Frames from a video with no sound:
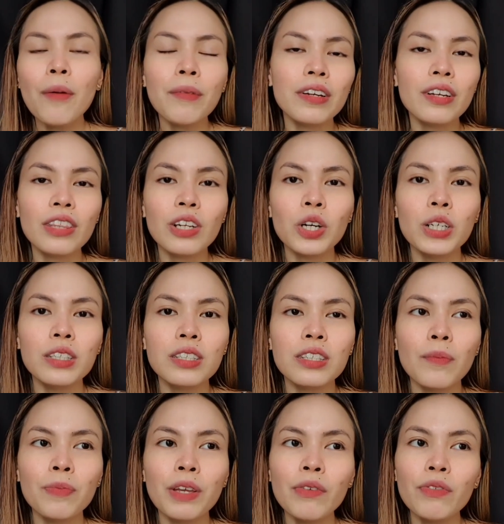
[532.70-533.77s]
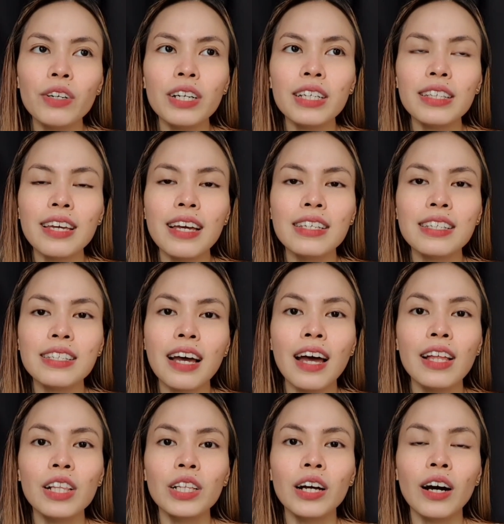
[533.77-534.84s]
I'm gonna throw on some different
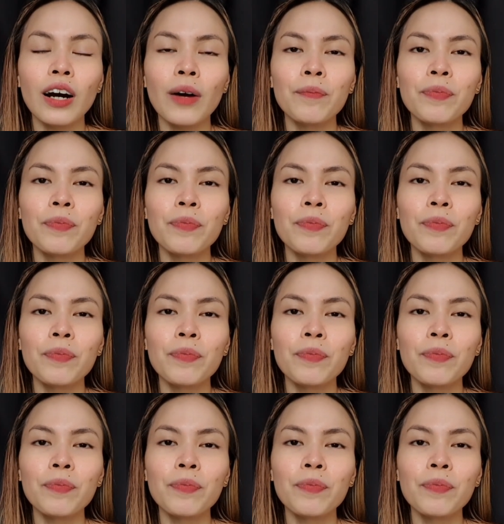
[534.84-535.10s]
yesstyle